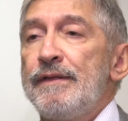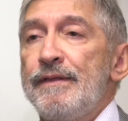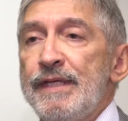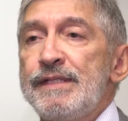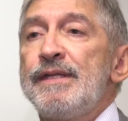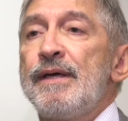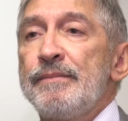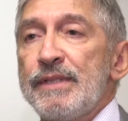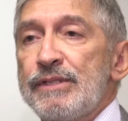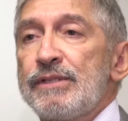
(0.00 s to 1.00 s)
these
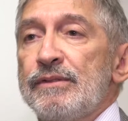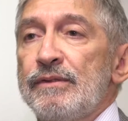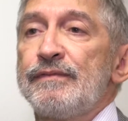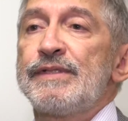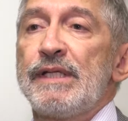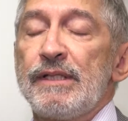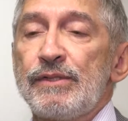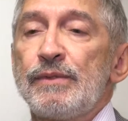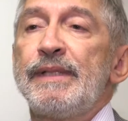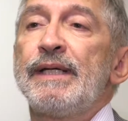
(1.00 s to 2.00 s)
numbers of
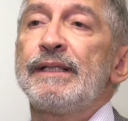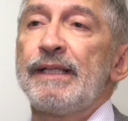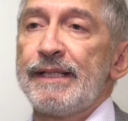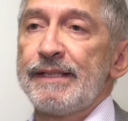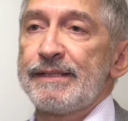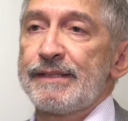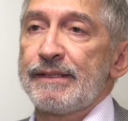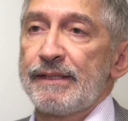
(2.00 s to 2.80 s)
cells to be analyzed.